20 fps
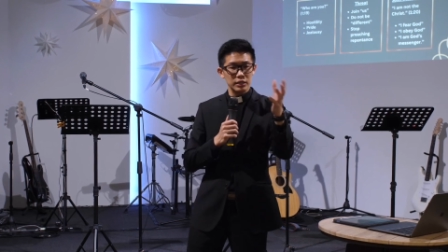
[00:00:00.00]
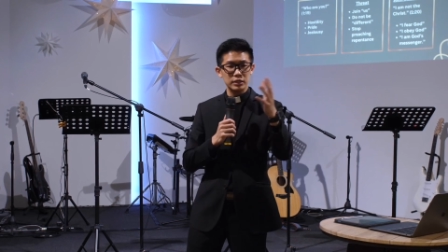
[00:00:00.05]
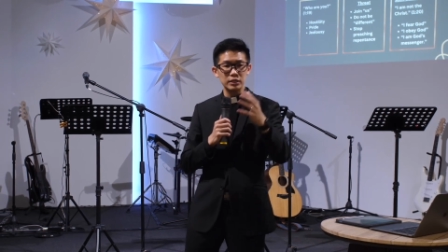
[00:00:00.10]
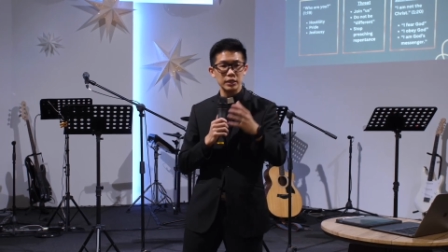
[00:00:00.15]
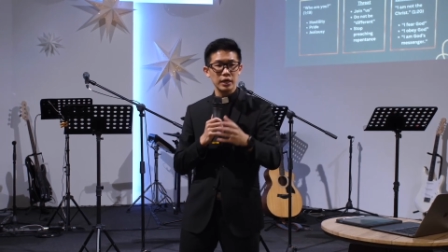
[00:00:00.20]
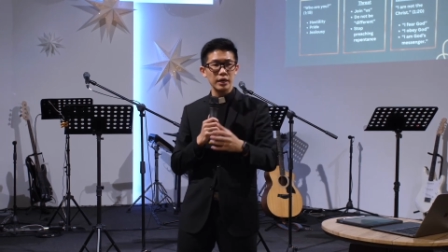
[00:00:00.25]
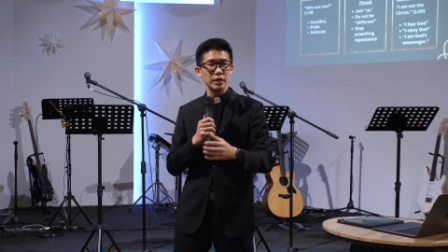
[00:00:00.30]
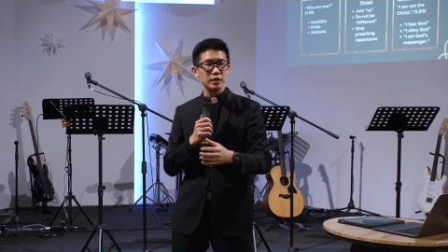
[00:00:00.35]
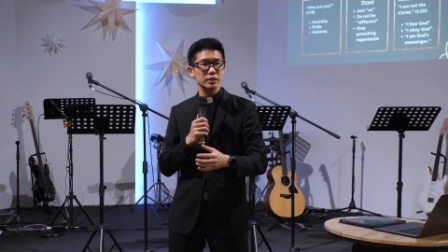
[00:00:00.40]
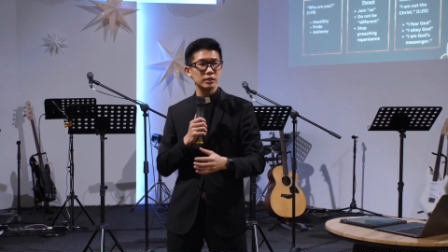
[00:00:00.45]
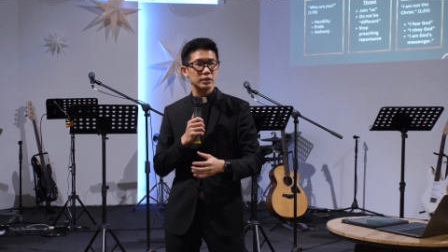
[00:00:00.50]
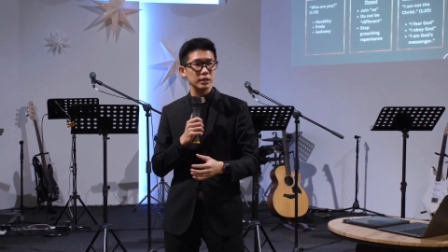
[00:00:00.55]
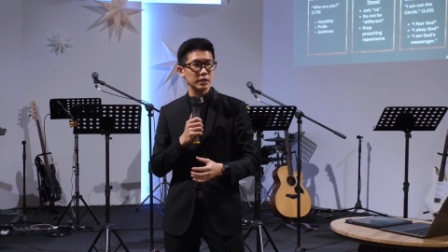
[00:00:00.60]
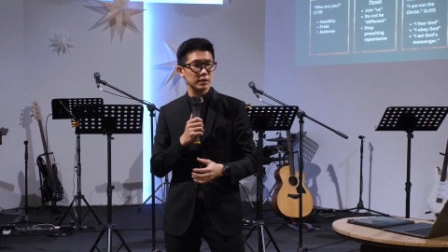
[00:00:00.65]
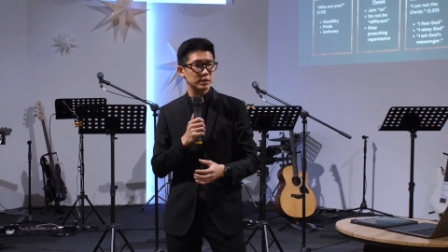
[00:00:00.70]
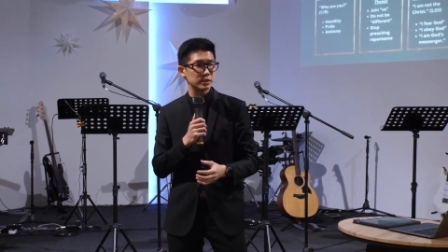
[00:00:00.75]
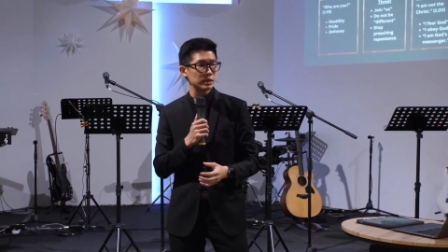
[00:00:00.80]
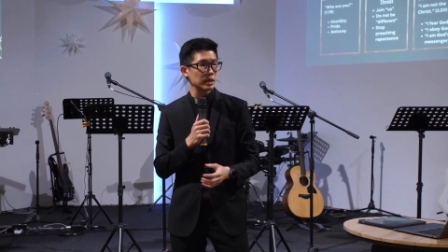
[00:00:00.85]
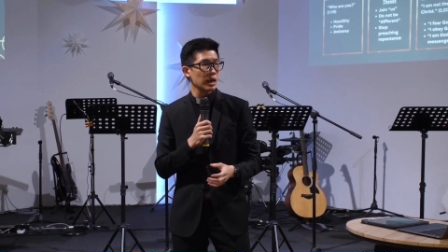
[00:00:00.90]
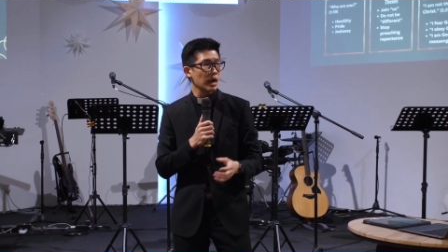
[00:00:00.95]
saying is
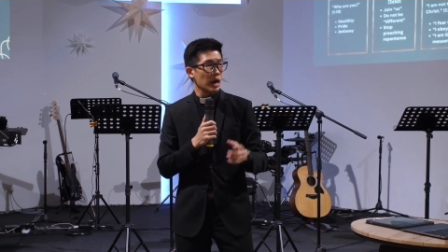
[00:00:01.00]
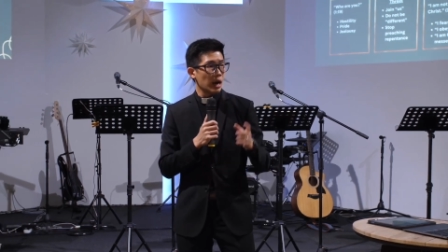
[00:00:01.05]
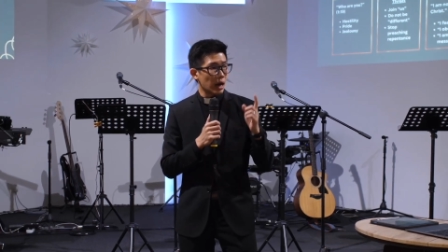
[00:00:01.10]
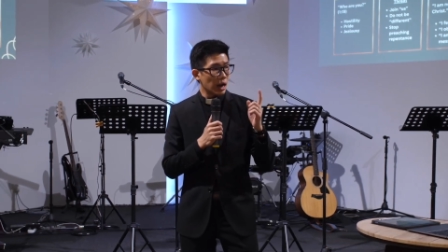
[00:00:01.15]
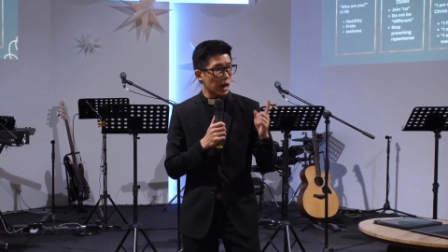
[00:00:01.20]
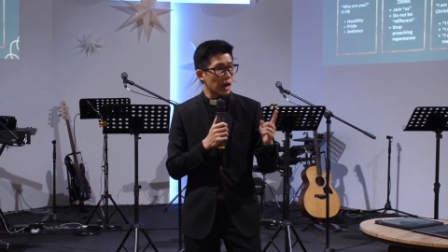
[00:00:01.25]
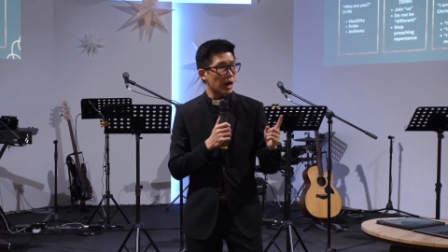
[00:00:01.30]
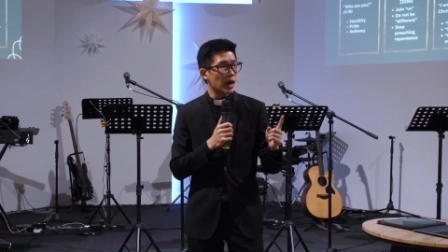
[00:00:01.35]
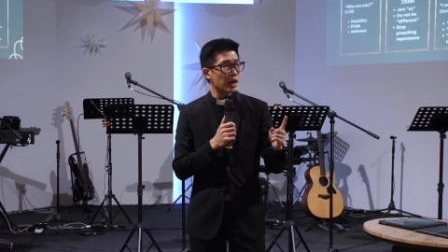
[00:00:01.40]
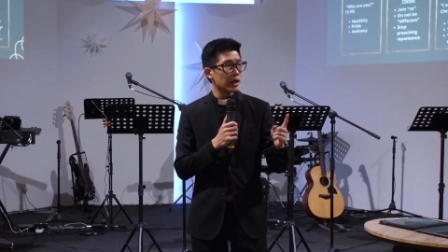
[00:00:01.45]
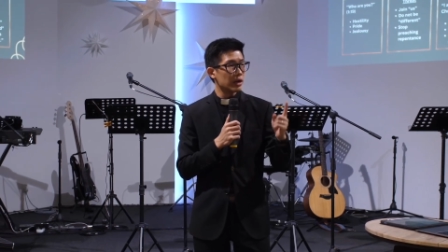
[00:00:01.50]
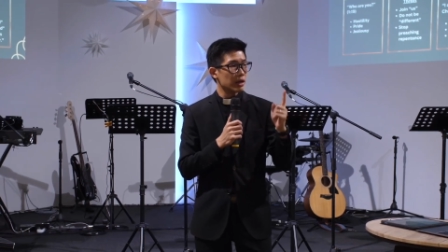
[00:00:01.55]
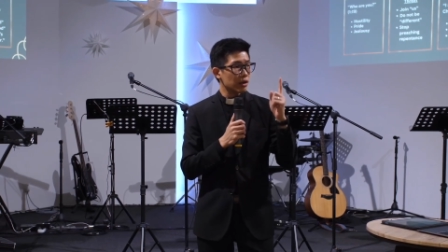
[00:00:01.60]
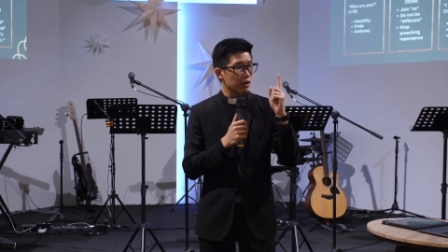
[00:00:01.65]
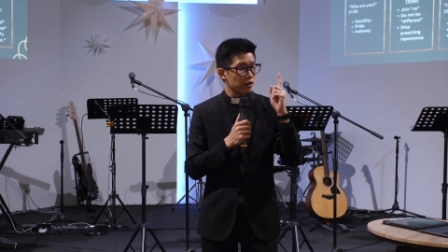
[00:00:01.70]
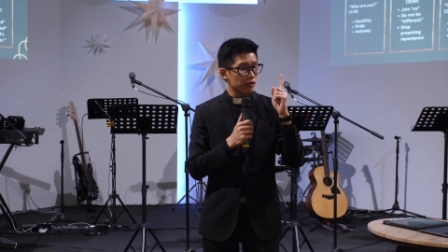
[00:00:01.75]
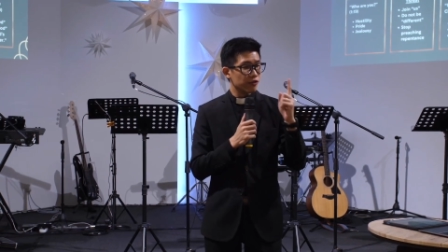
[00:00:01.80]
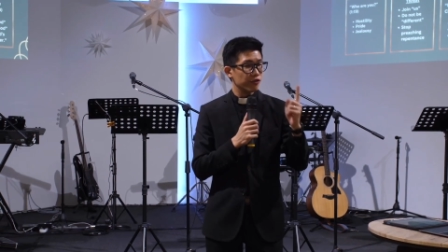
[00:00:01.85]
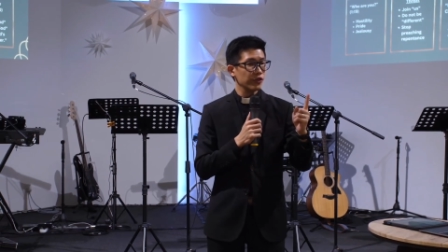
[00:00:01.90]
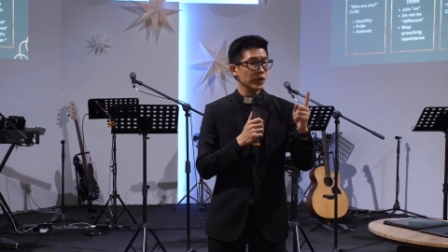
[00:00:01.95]
this, I
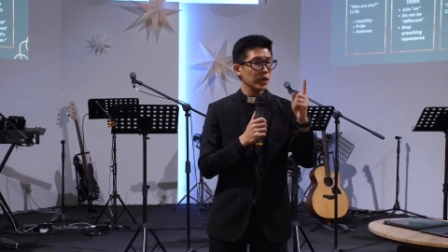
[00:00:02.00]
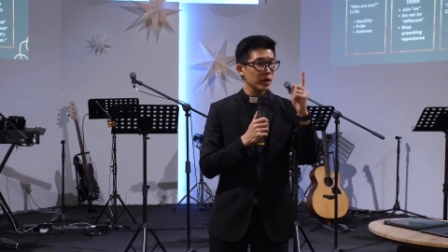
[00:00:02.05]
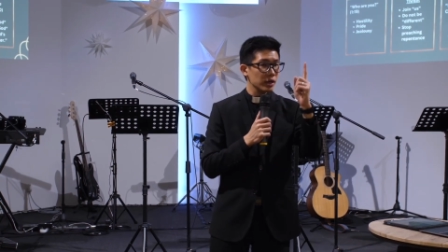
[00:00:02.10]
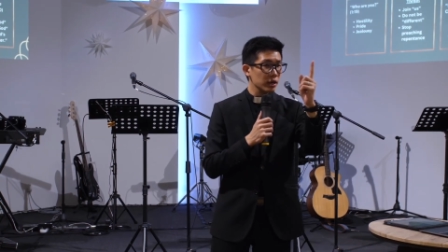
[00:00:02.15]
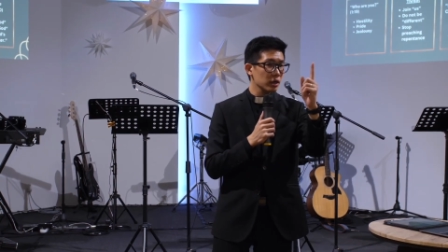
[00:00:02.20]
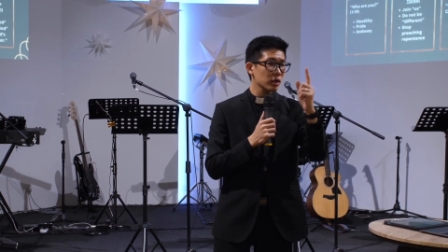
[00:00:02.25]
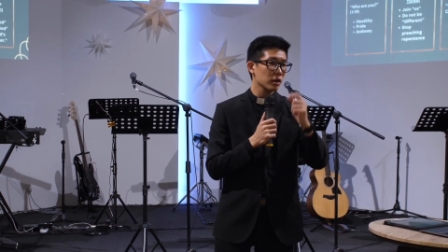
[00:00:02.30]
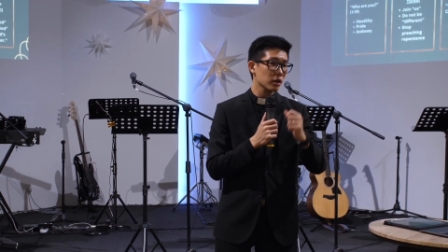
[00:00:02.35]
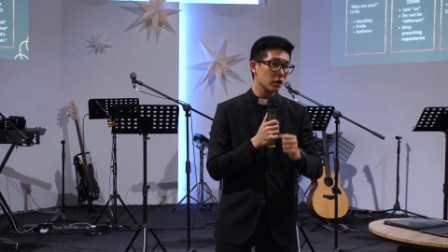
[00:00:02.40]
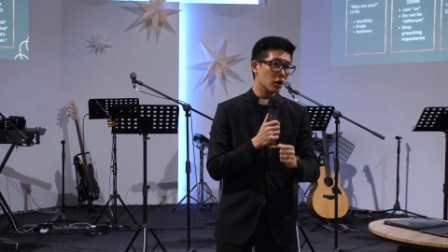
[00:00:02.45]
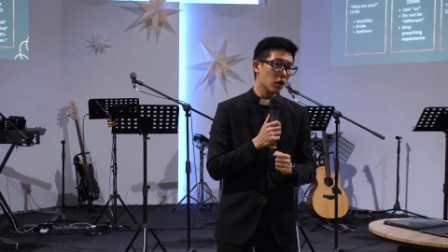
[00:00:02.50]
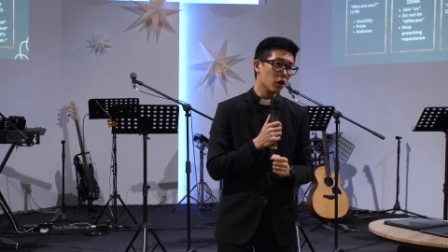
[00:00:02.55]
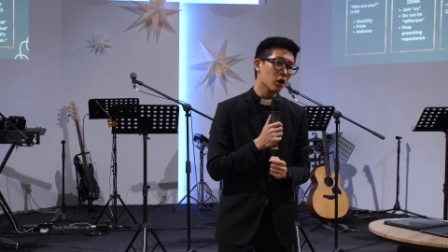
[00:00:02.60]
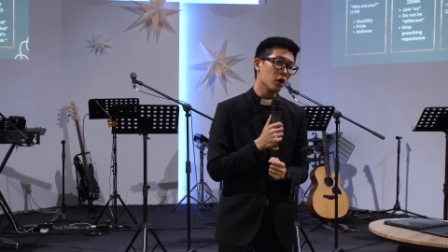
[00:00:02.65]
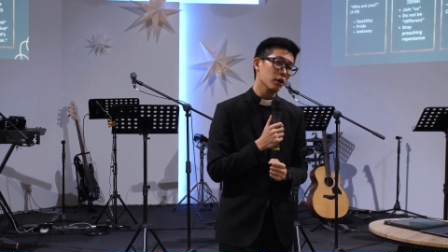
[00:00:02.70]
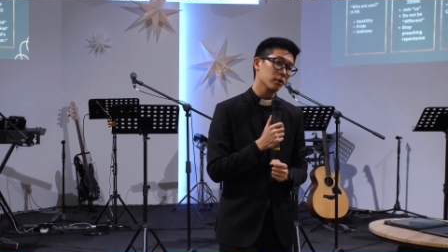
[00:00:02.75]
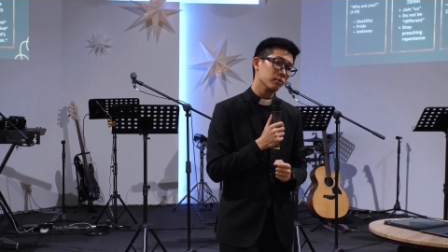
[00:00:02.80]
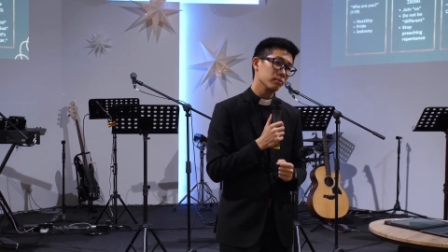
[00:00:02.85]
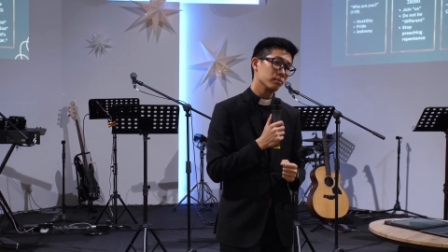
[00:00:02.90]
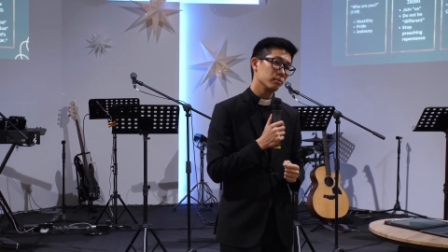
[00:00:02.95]
fear
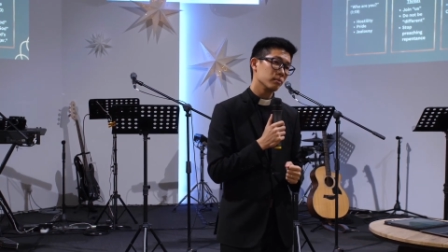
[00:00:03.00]
God.